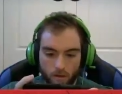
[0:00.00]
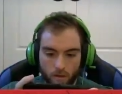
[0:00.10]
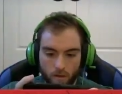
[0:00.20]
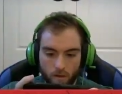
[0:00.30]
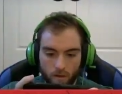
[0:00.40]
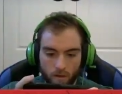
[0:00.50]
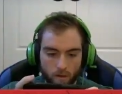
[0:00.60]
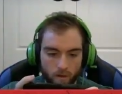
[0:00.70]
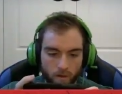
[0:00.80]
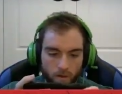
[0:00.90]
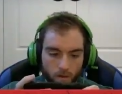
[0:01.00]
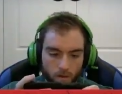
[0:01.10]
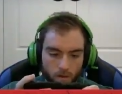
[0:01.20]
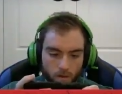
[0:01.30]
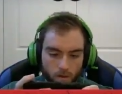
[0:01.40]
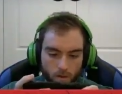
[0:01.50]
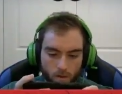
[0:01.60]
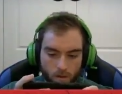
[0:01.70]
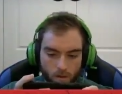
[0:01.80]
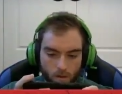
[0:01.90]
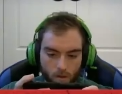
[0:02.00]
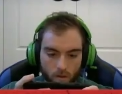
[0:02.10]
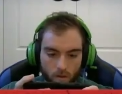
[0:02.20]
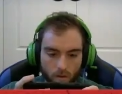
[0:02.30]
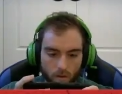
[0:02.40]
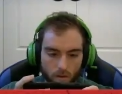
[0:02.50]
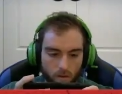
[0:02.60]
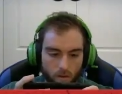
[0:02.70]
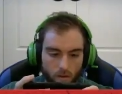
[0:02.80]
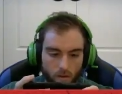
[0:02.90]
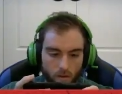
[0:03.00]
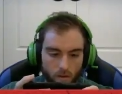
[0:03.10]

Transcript: Nobody speaks.